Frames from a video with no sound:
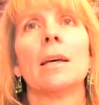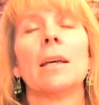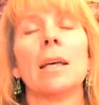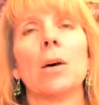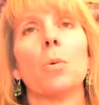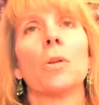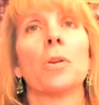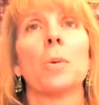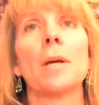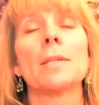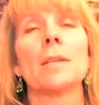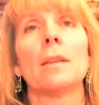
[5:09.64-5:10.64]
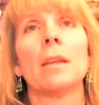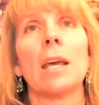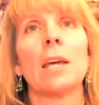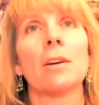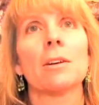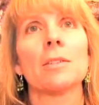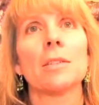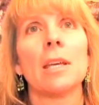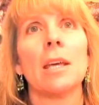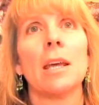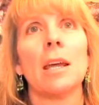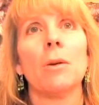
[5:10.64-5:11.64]
Yeah, well, the reason the
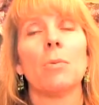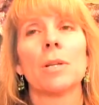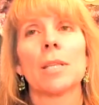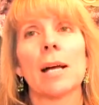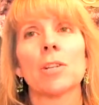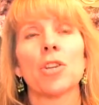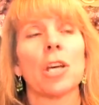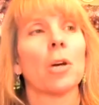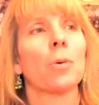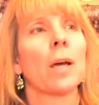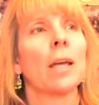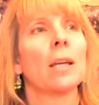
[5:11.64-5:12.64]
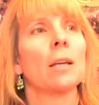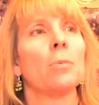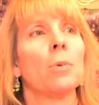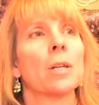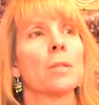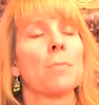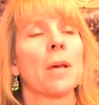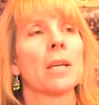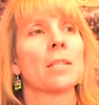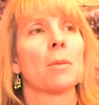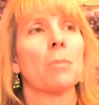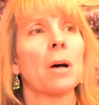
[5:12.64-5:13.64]
NRC was actually created was
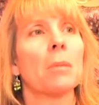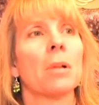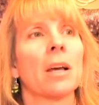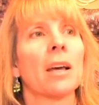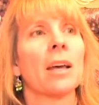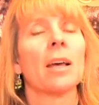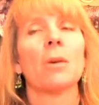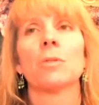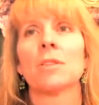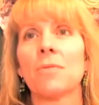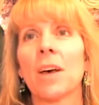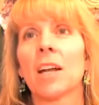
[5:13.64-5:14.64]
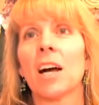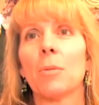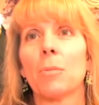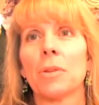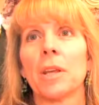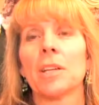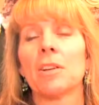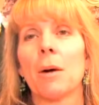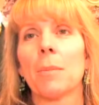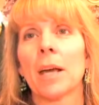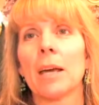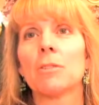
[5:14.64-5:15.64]
because the public was fed up with the
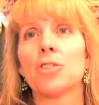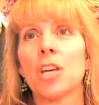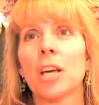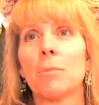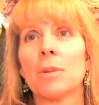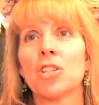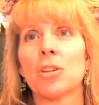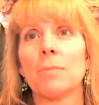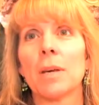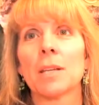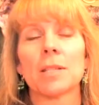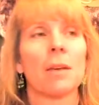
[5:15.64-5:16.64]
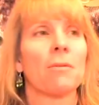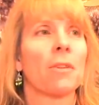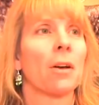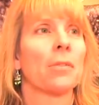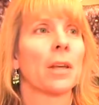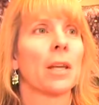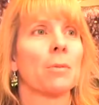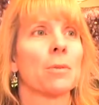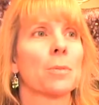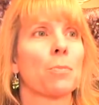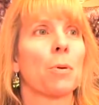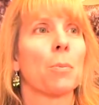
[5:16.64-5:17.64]
Atomic Energy Commission because it felt that it
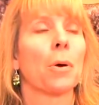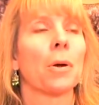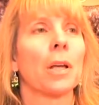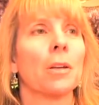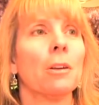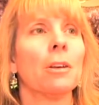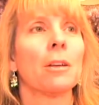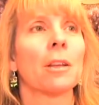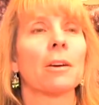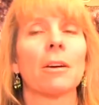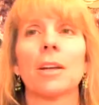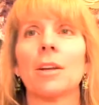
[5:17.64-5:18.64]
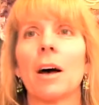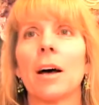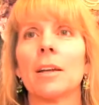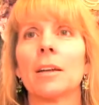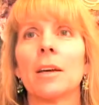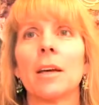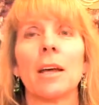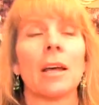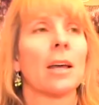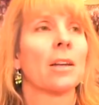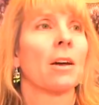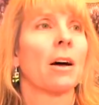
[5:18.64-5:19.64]
was promoting nuclear and not
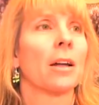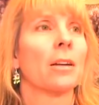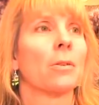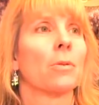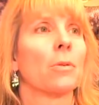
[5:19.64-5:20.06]
and not